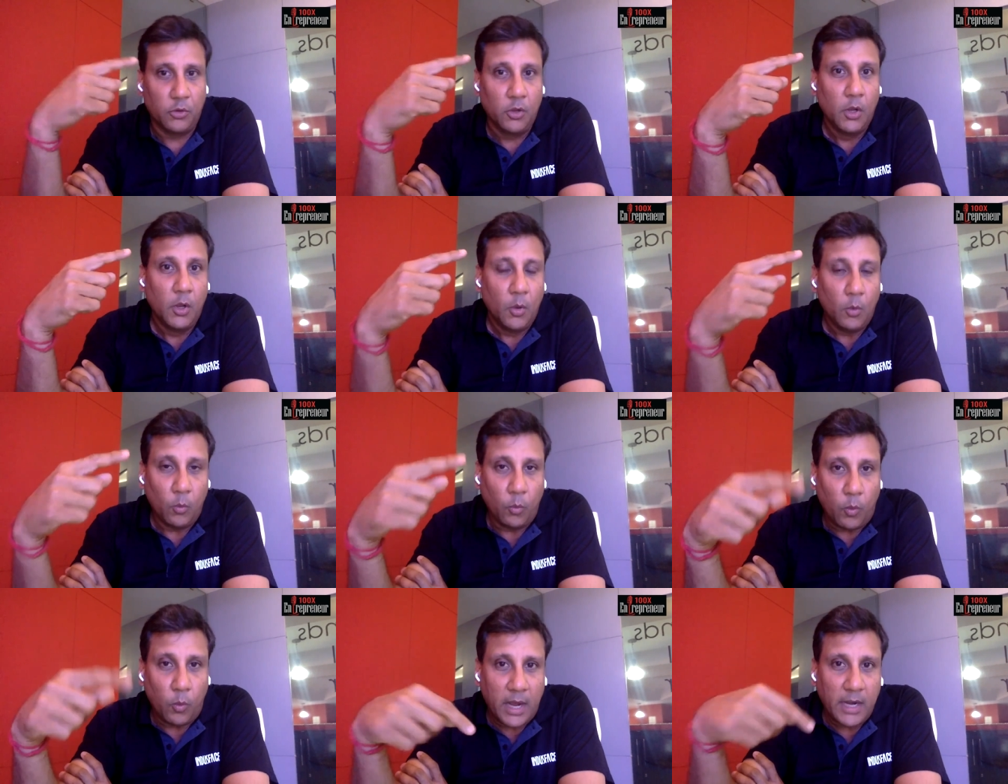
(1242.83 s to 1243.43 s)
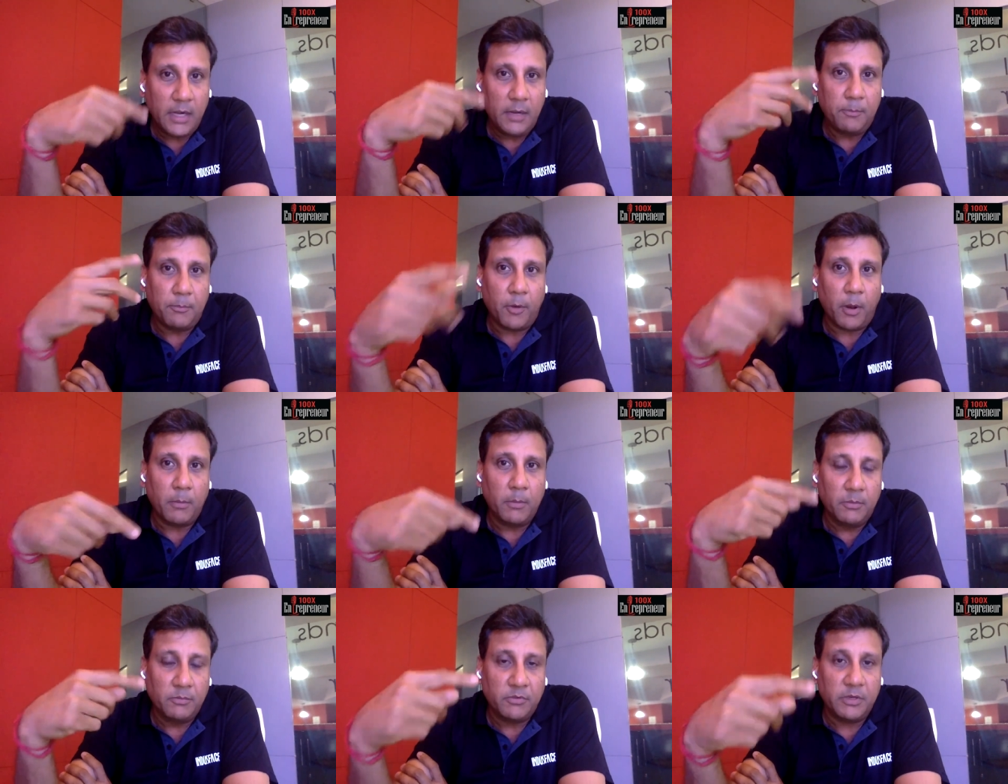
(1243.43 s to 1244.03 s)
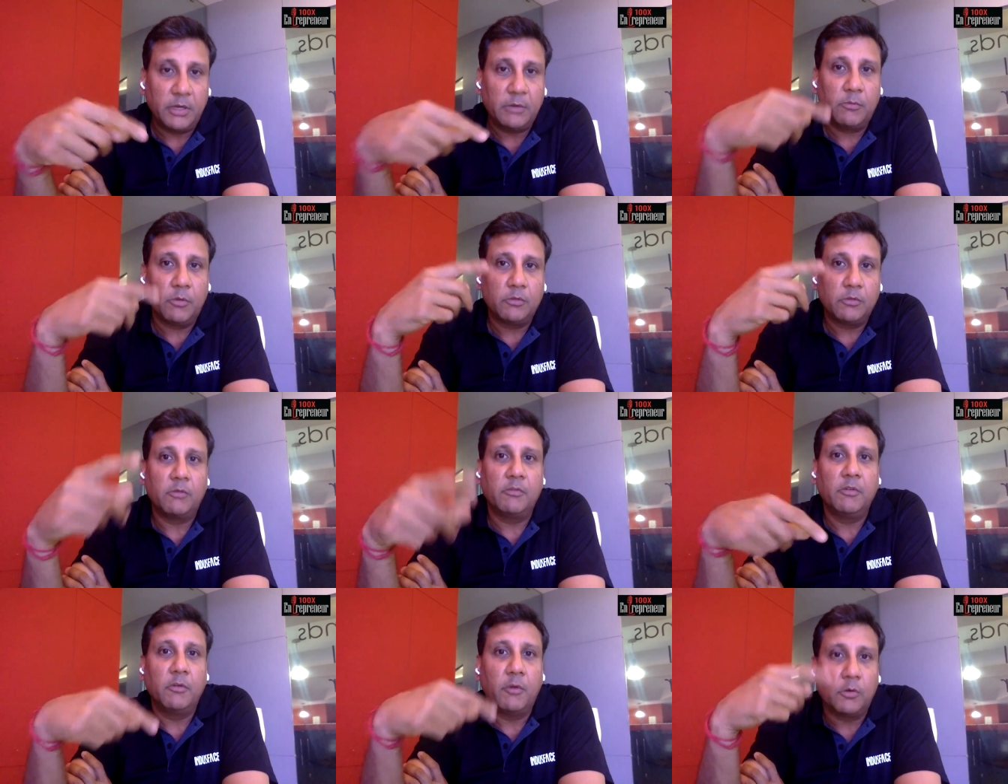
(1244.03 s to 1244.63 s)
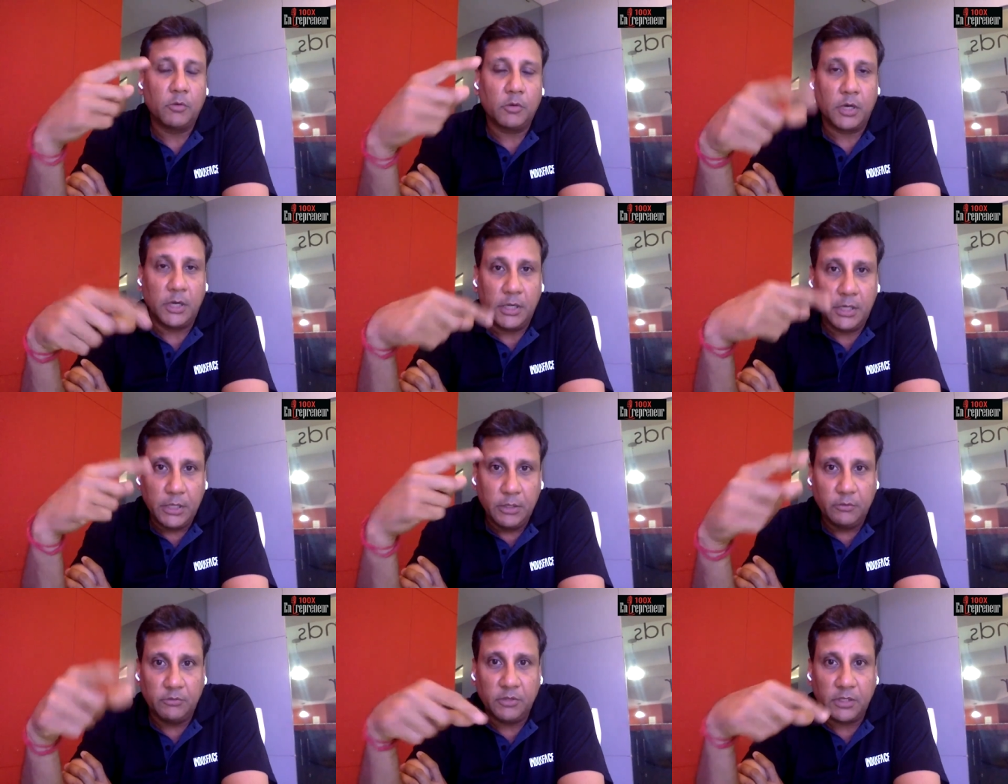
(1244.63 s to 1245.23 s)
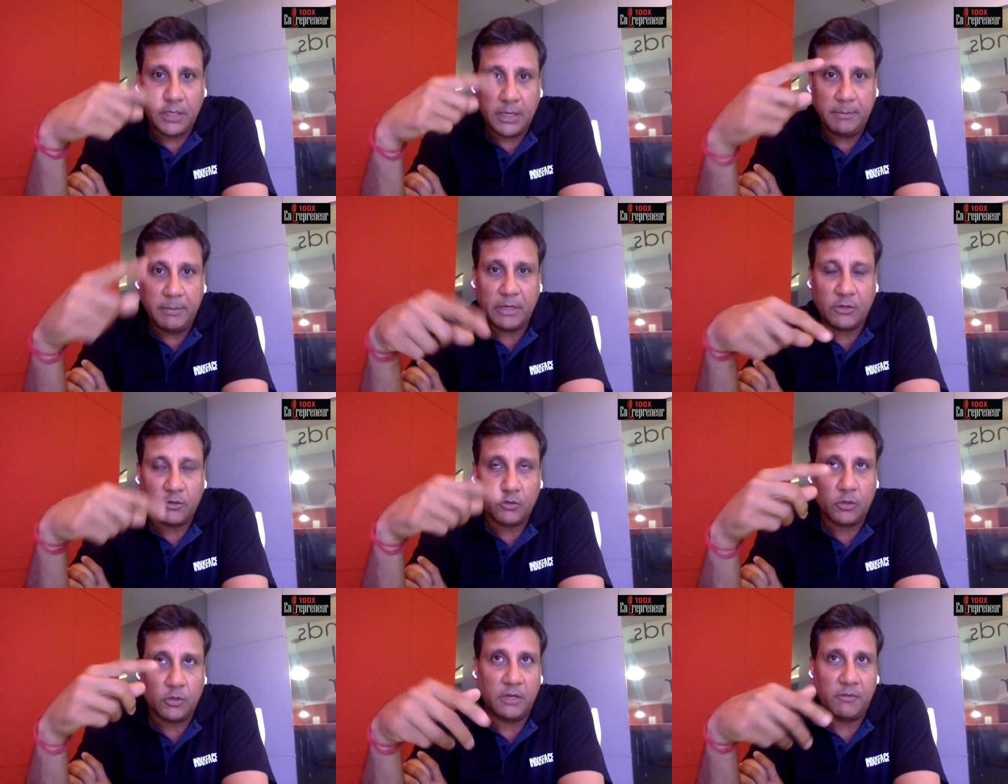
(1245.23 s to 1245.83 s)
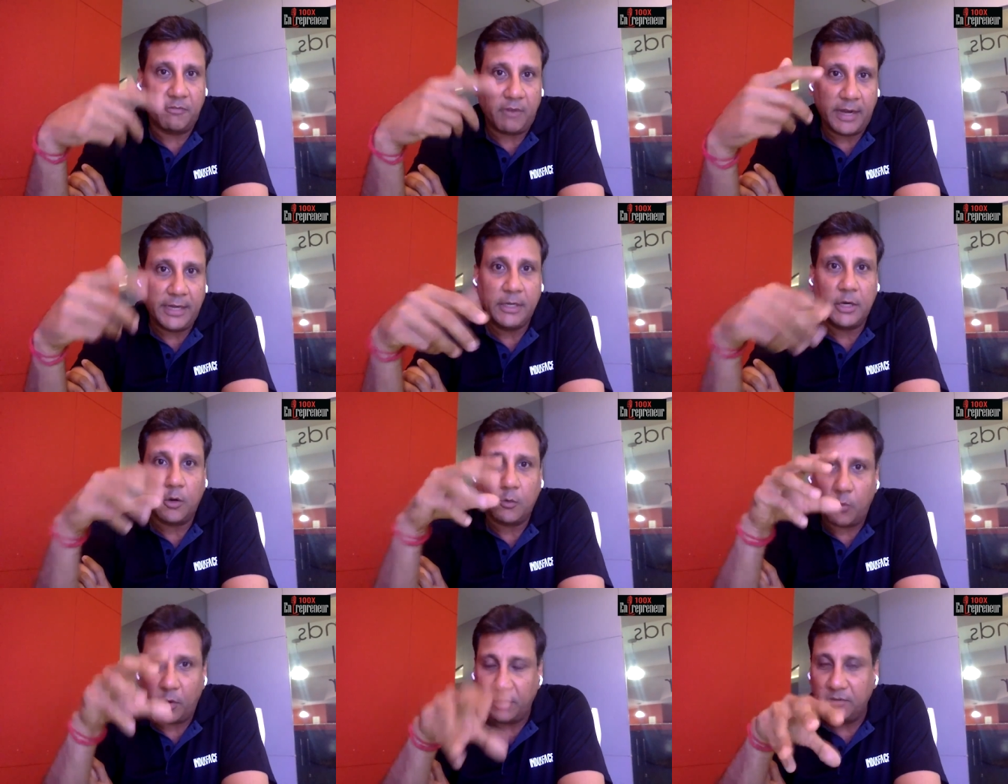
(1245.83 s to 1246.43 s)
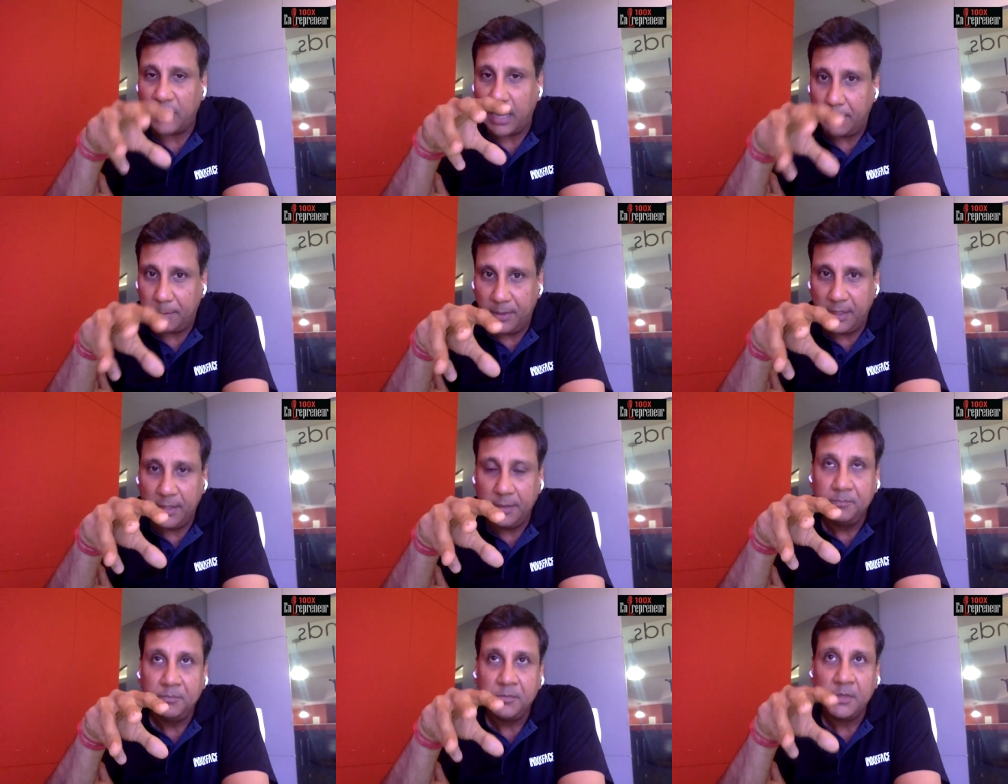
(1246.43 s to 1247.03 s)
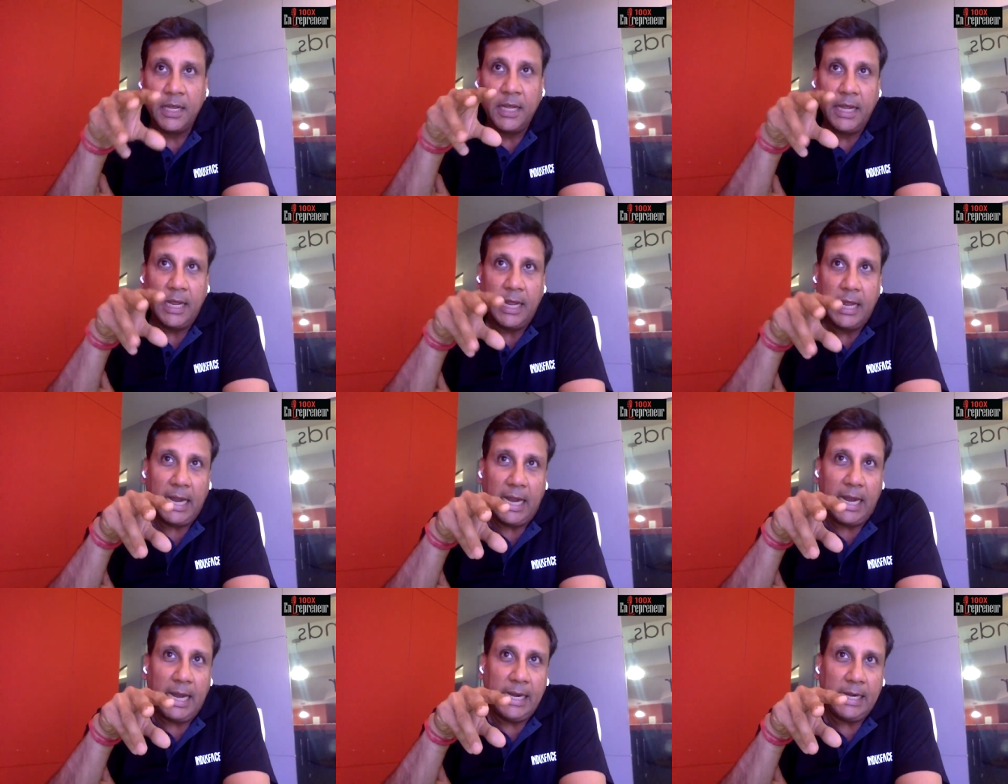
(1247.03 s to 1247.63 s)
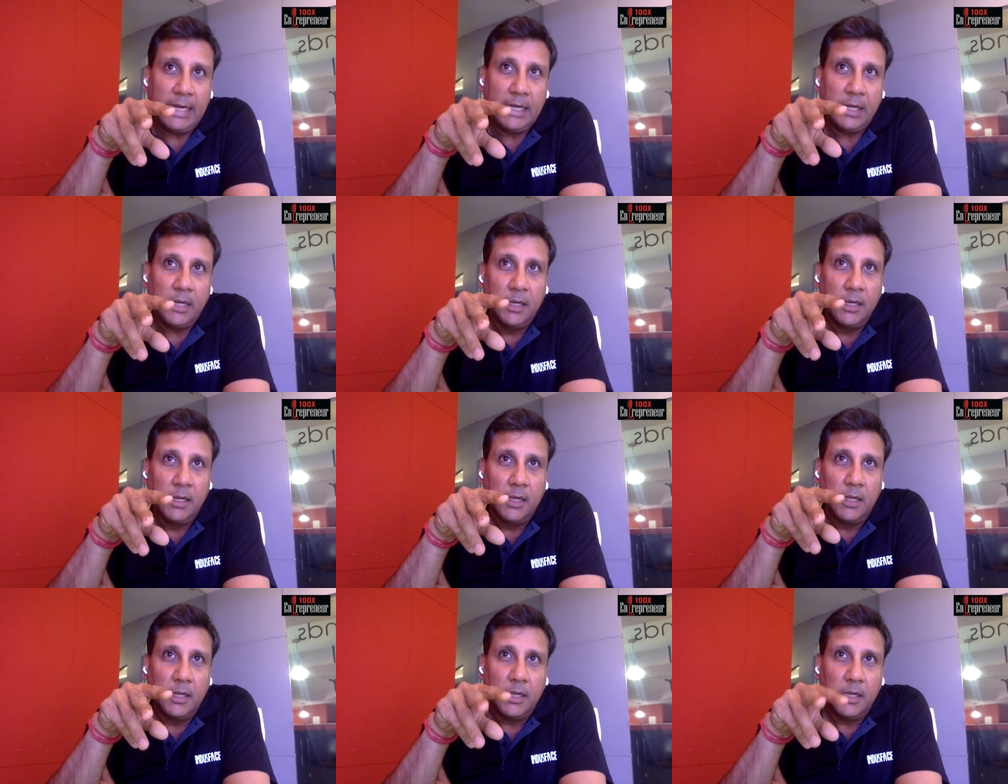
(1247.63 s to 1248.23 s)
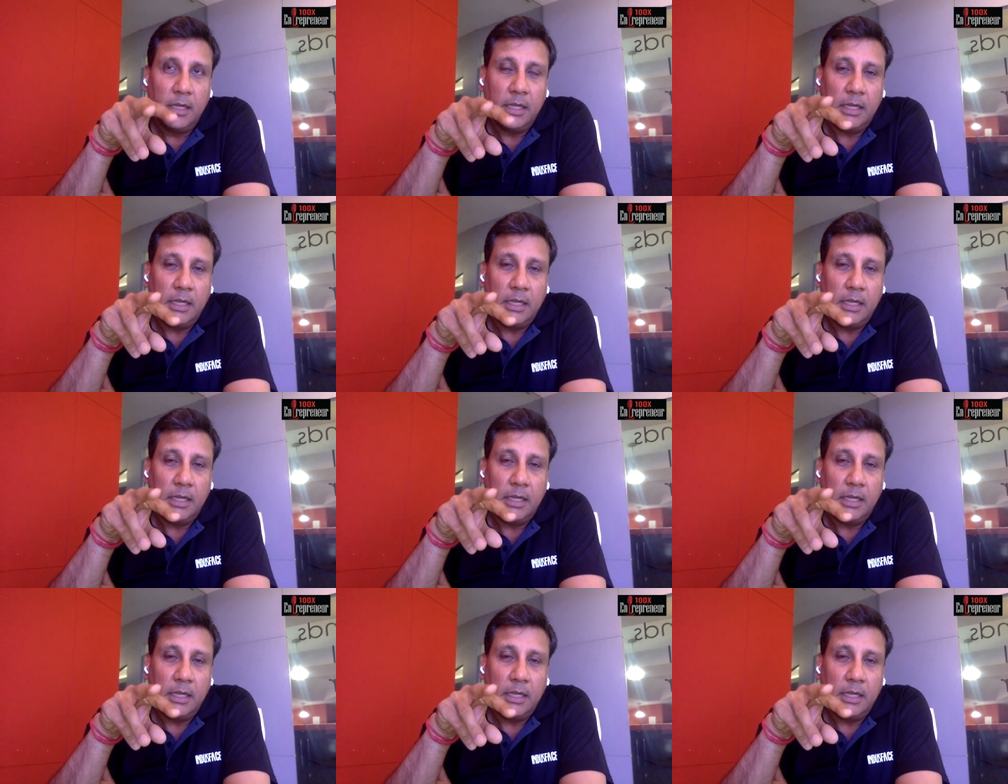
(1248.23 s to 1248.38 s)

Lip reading: So one problem statement is we want to continuously make sure they find out what is happening. And